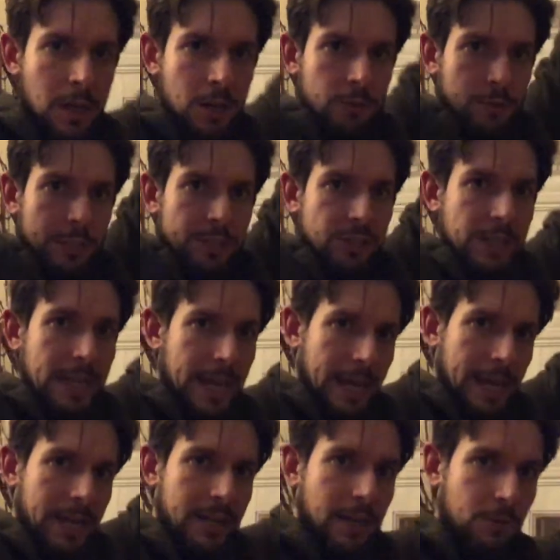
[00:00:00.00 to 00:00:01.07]
Reaching
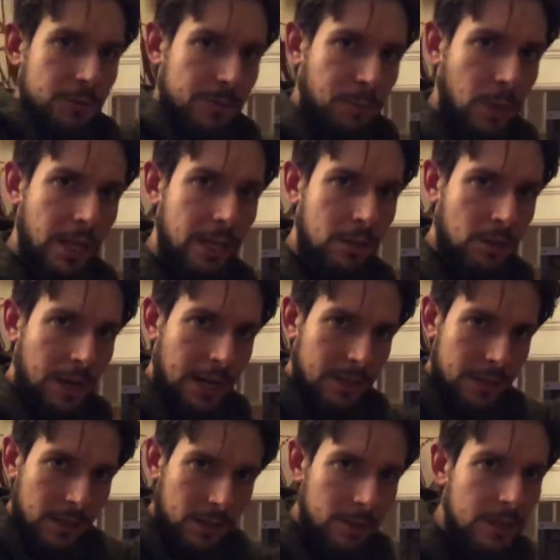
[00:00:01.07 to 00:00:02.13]
ahead, I was playing around the
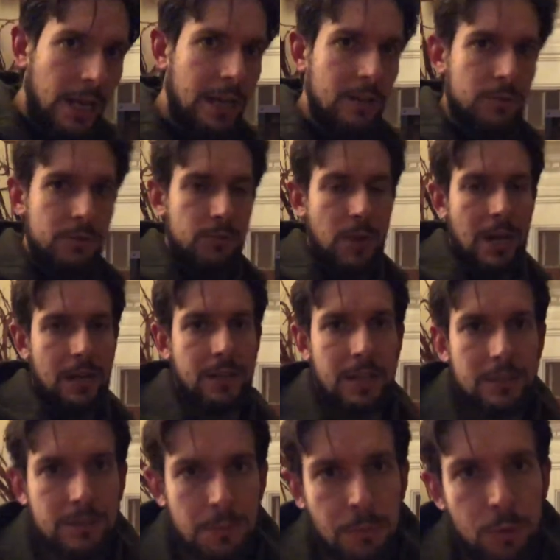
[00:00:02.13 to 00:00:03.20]
other day. I was rocking out
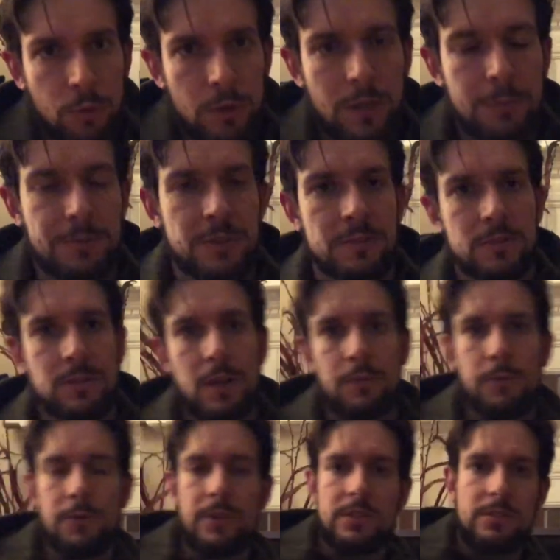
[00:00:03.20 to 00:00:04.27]
some pull-ups and stuff with
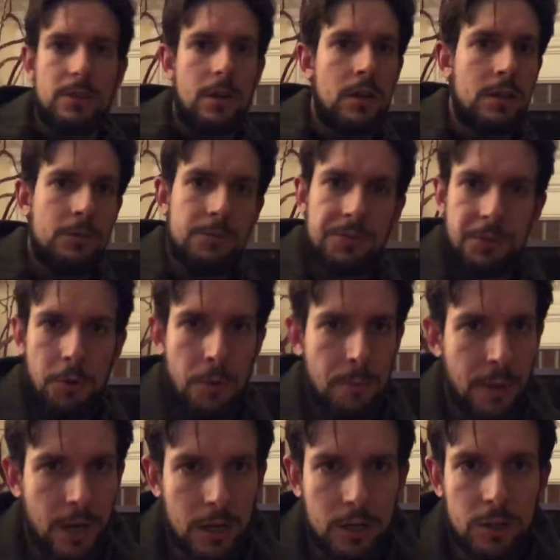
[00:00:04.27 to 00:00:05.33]
this on. I was doing
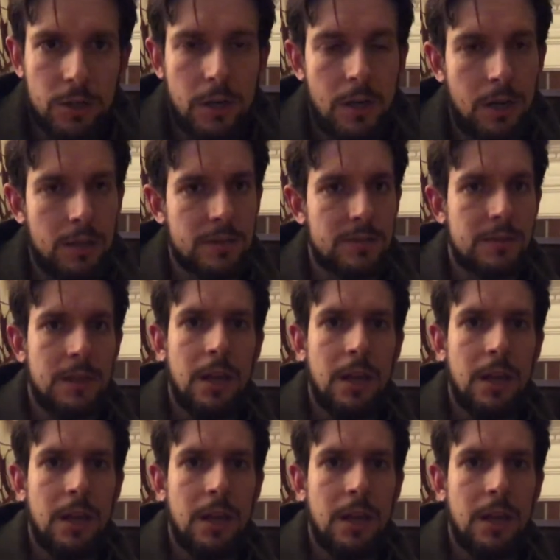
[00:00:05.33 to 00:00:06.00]
bear crawls.